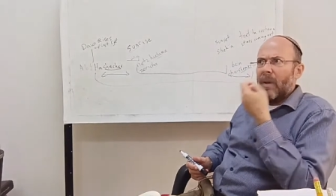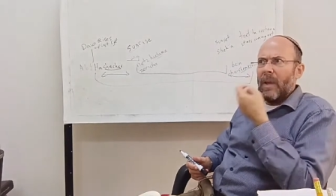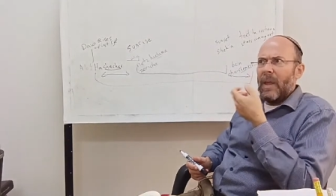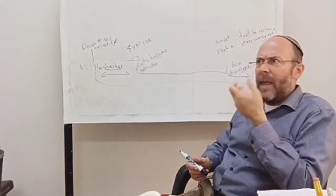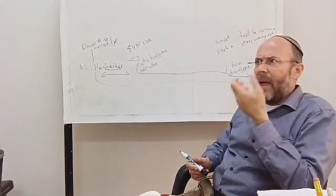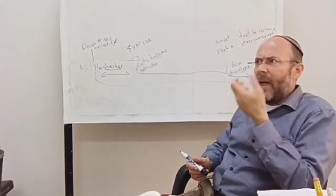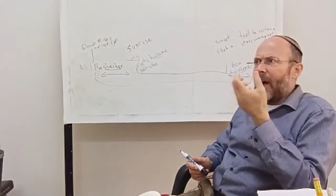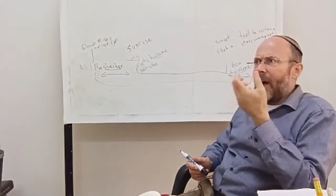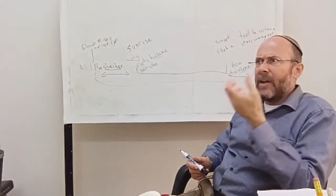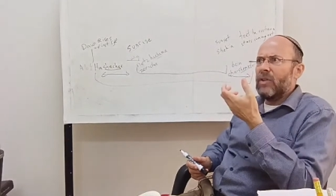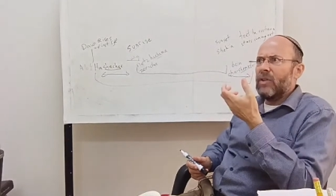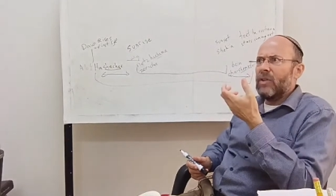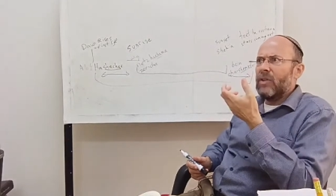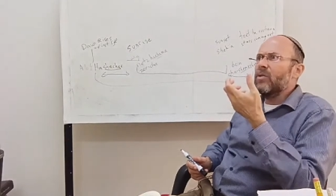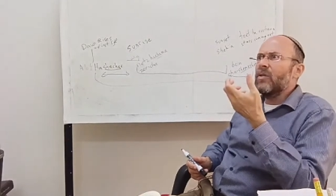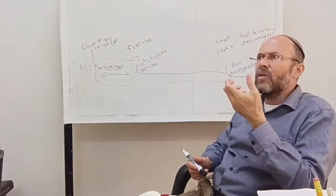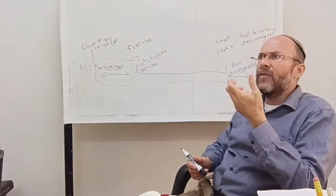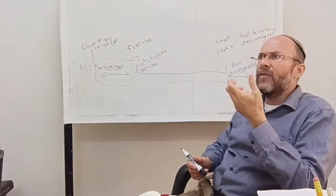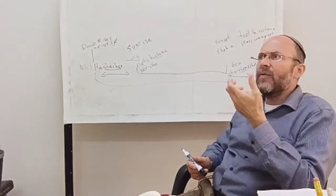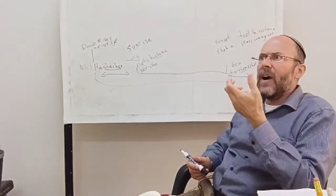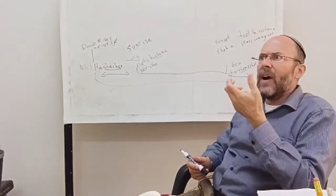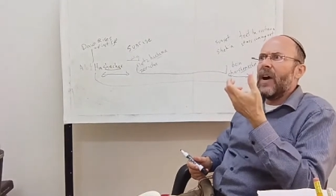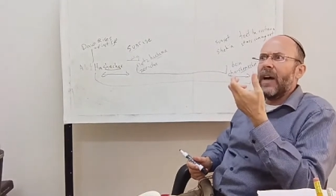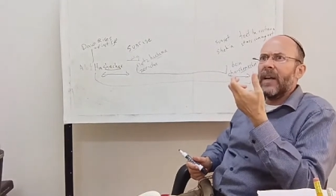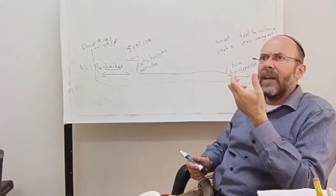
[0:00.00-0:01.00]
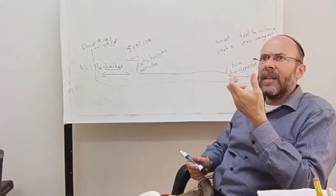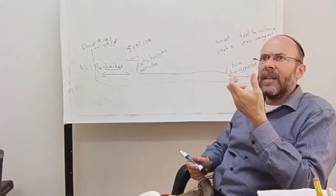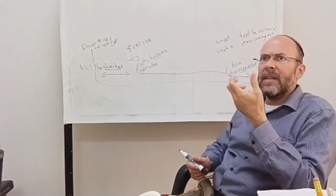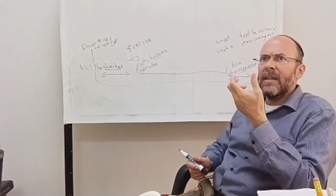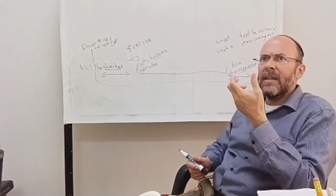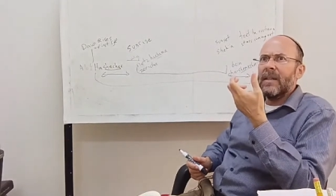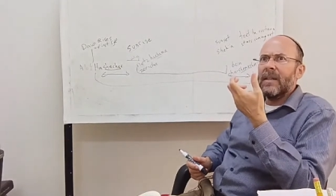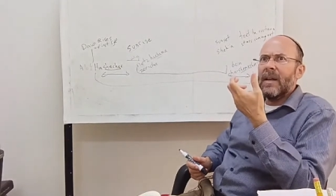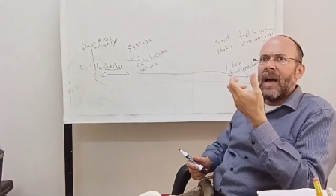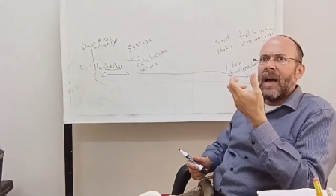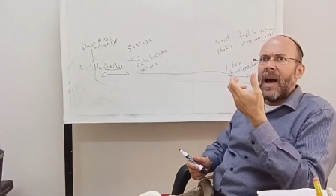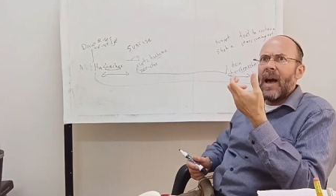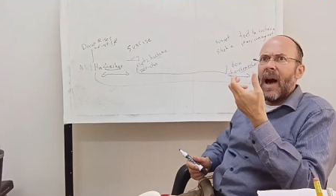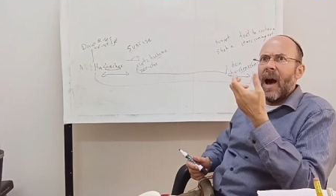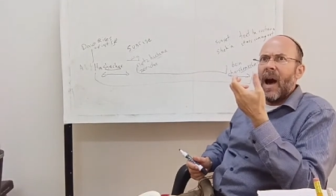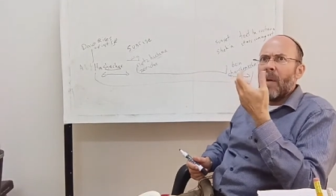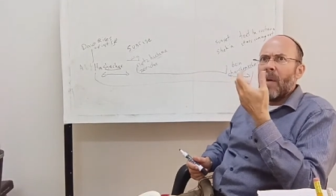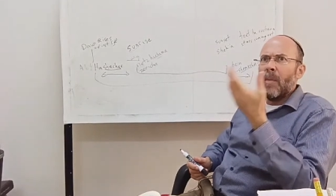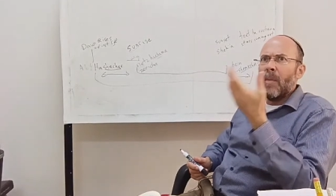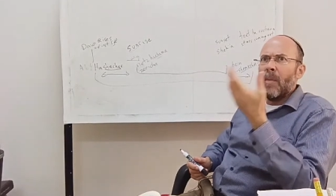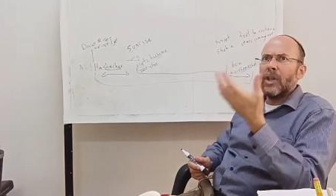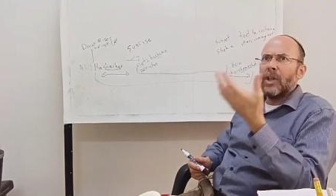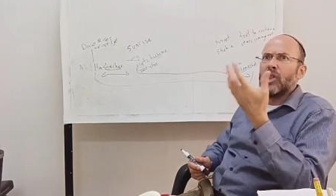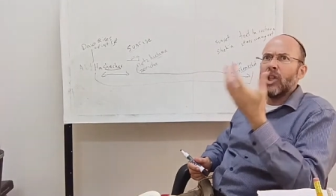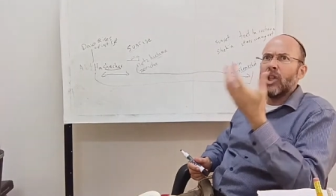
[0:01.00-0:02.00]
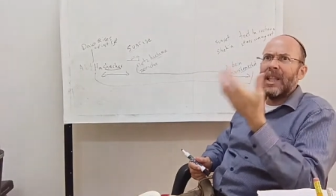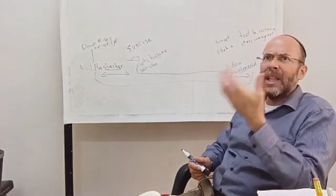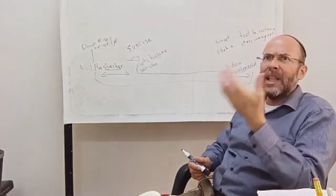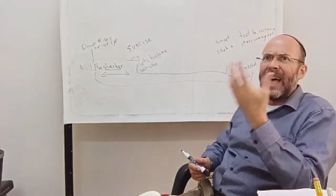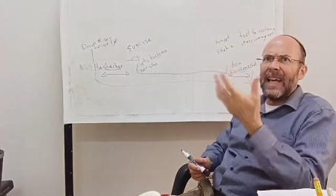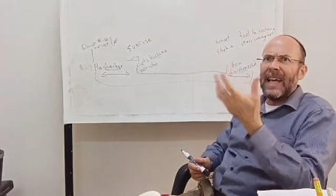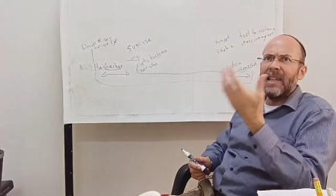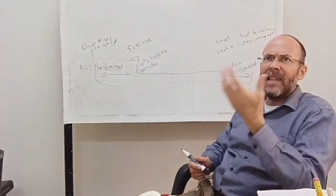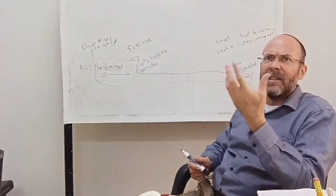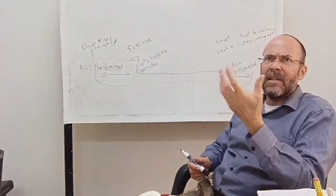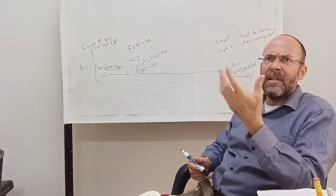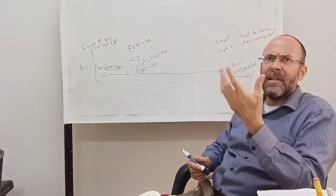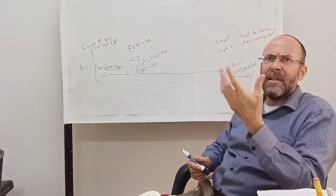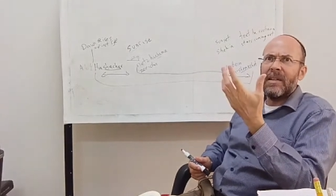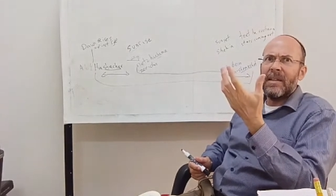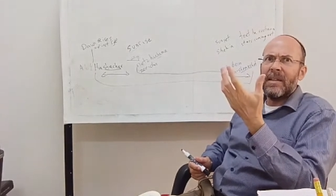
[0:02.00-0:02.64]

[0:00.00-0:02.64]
how do you define how much light